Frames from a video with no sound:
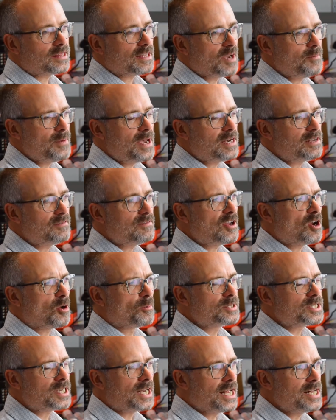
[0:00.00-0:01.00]
I'm head of the
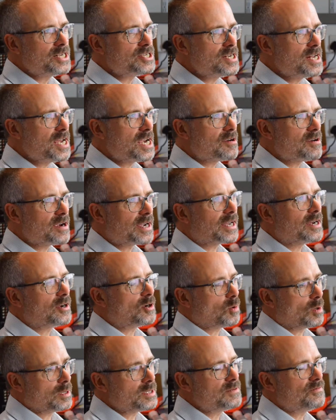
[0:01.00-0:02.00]
Optical Engineering and
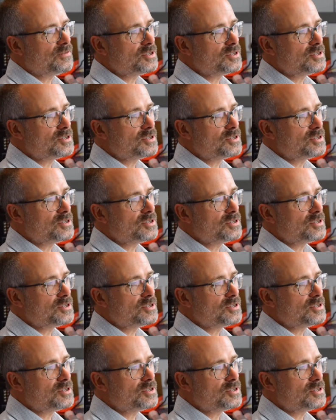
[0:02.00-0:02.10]
Quantum